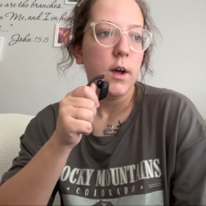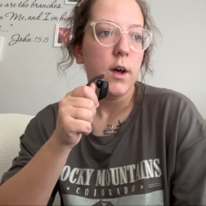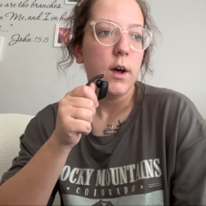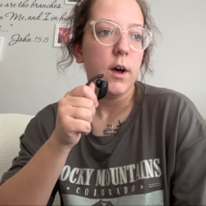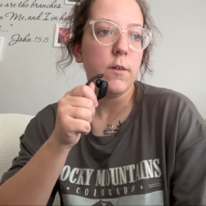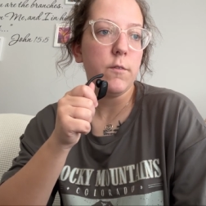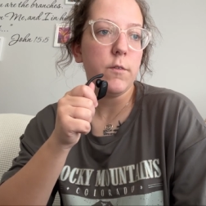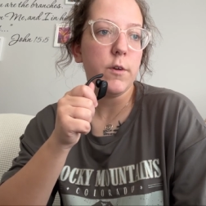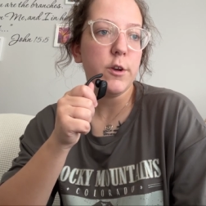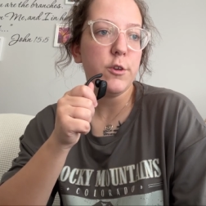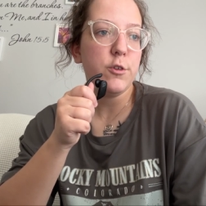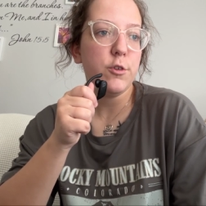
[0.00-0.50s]
A
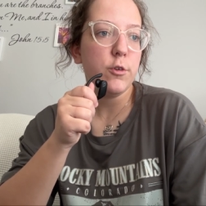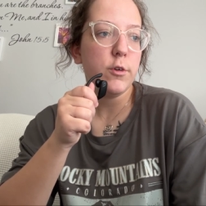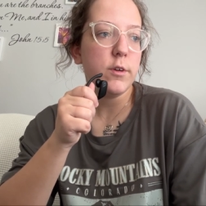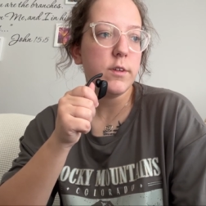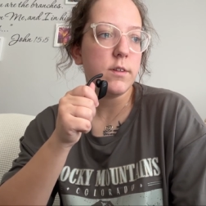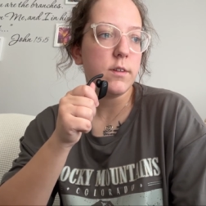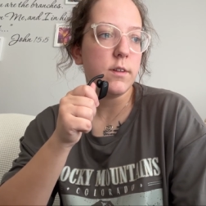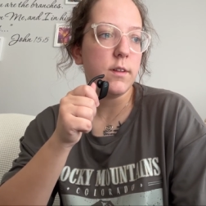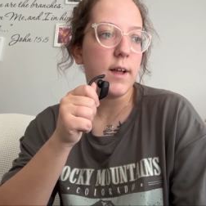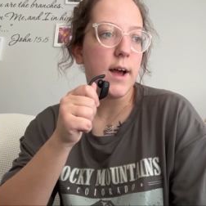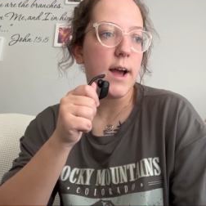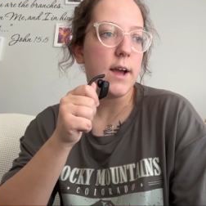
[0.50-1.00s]

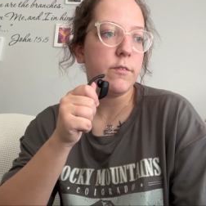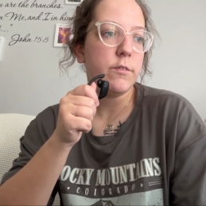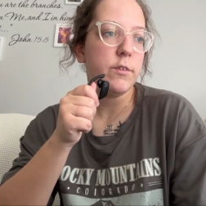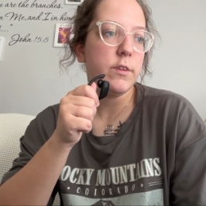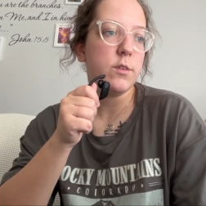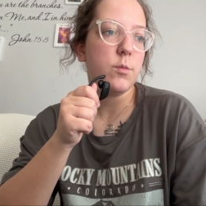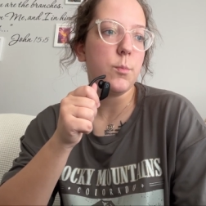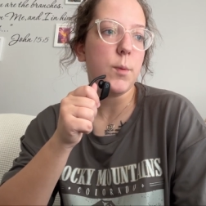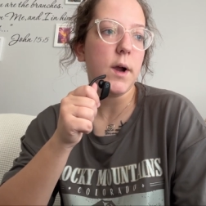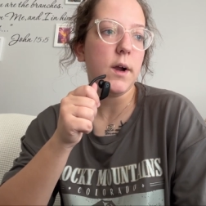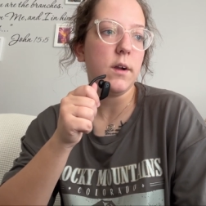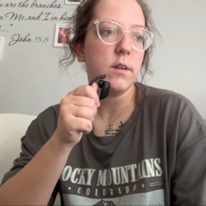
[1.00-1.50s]
virtuous life
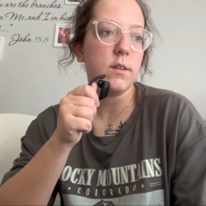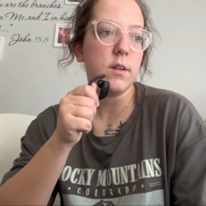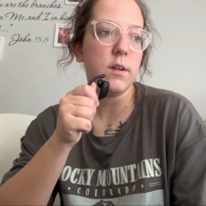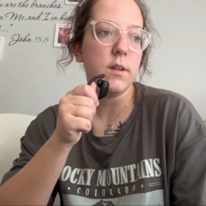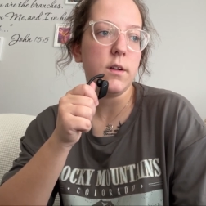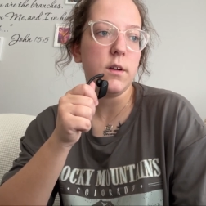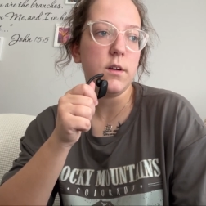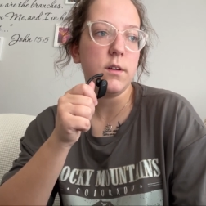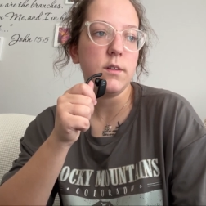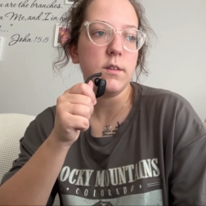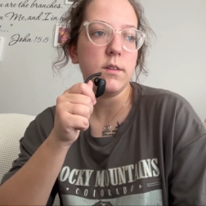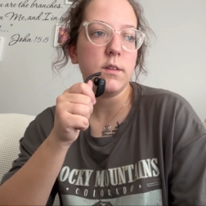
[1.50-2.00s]
inspires
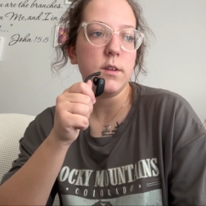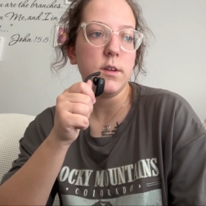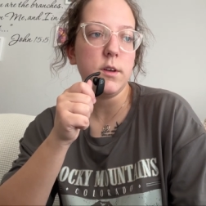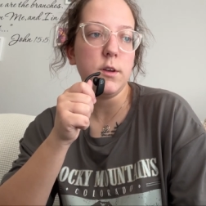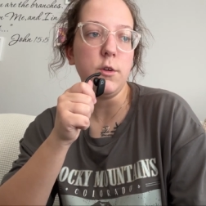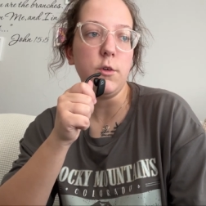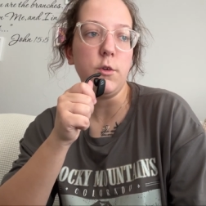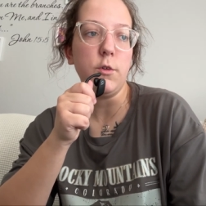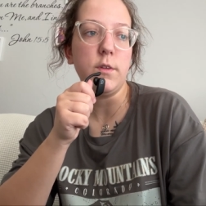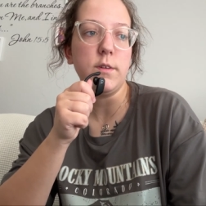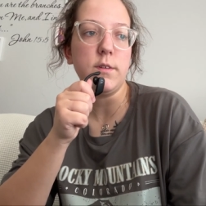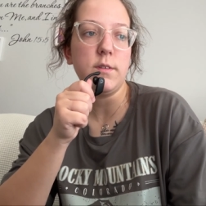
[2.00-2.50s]
others to
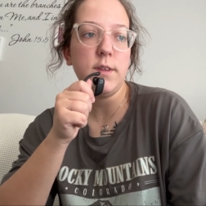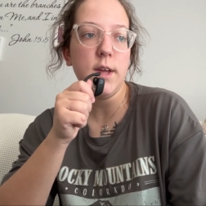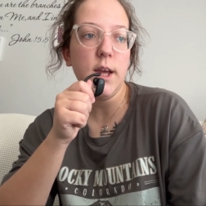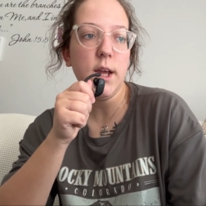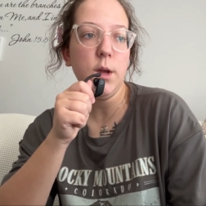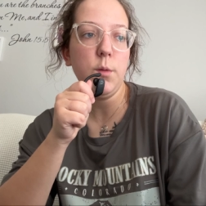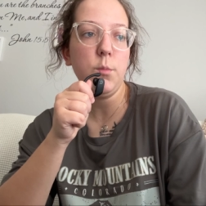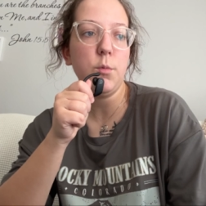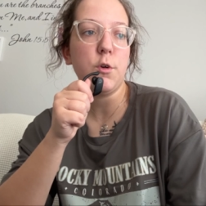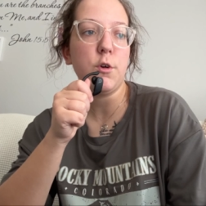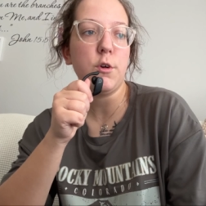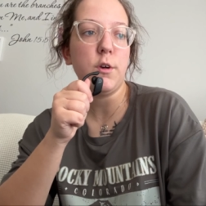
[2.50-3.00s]
do the
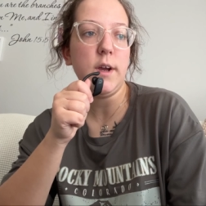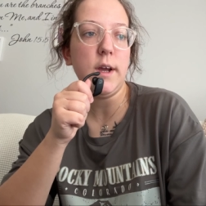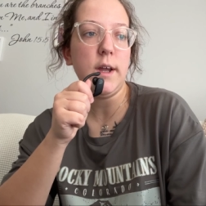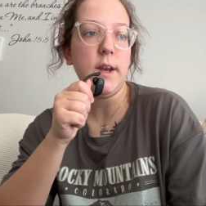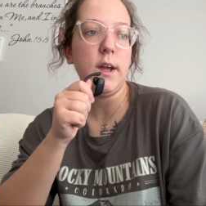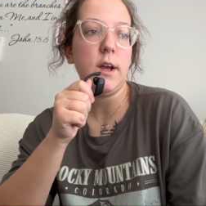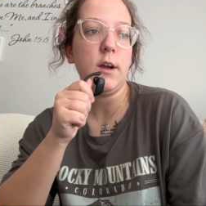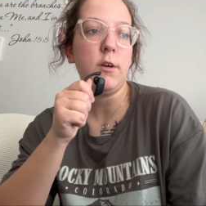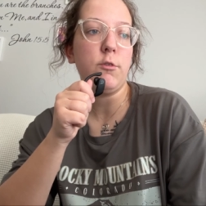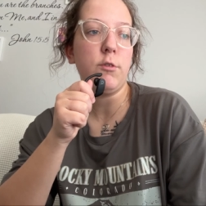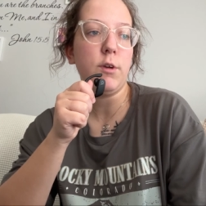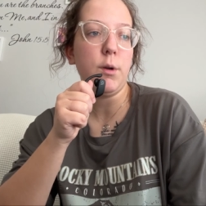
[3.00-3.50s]
same,
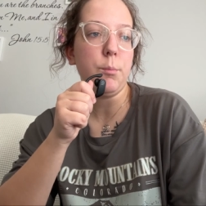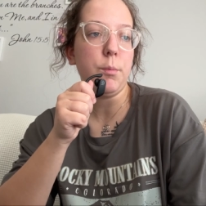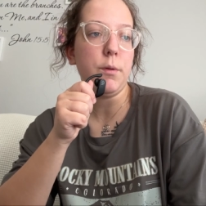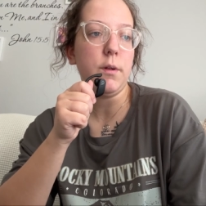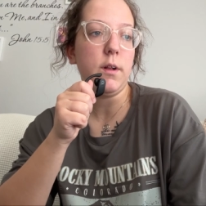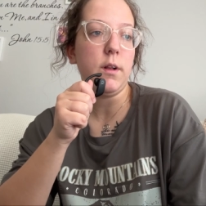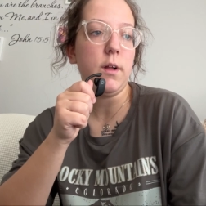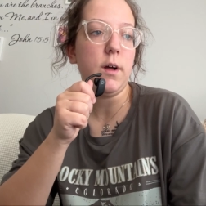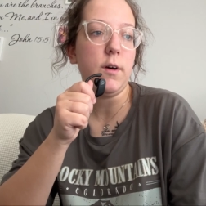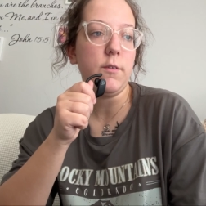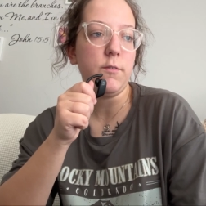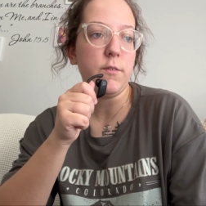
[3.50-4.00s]
creating a
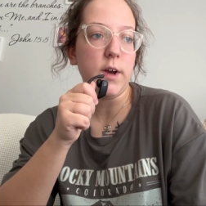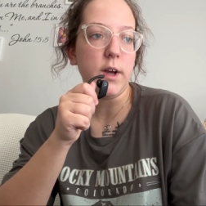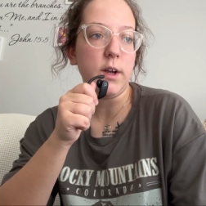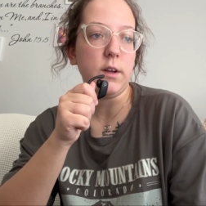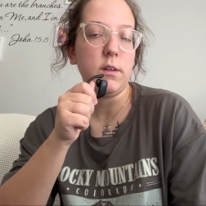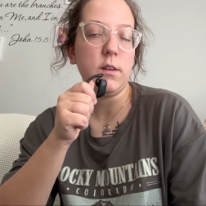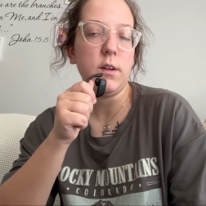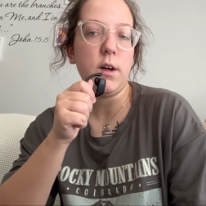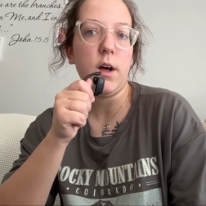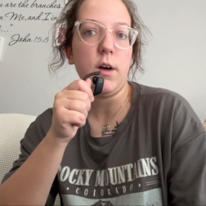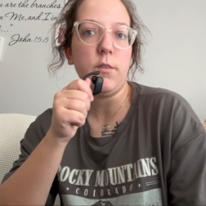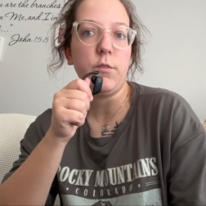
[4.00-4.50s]
ripple
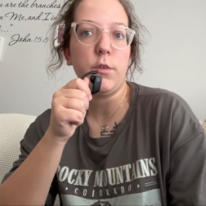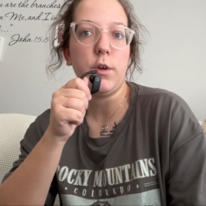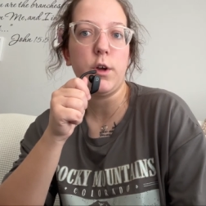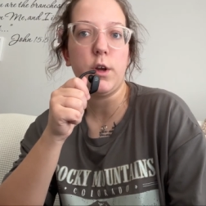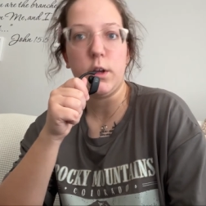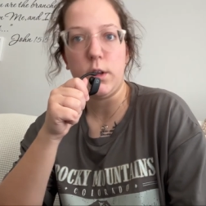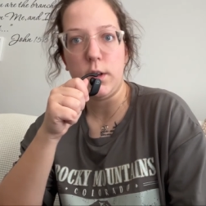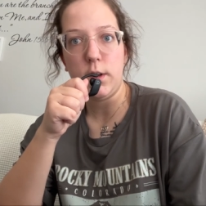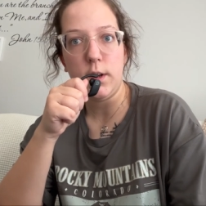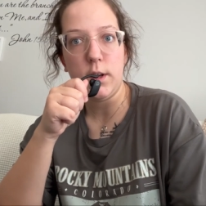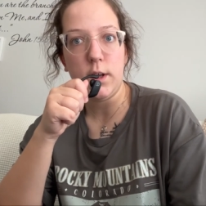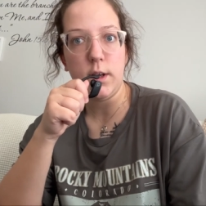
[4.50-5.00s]
effect of
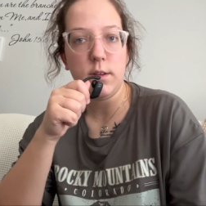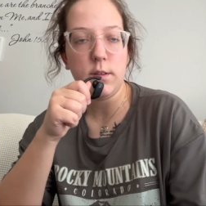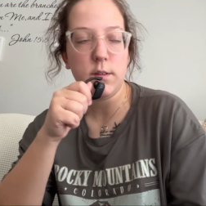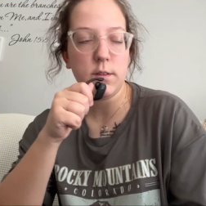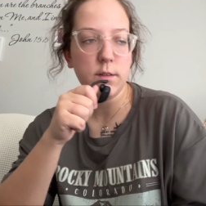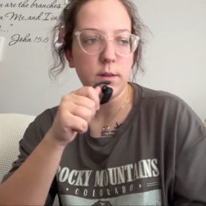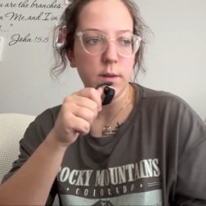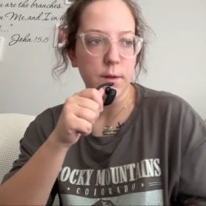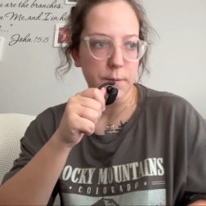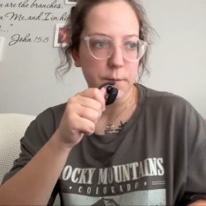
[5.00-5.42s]
goodness.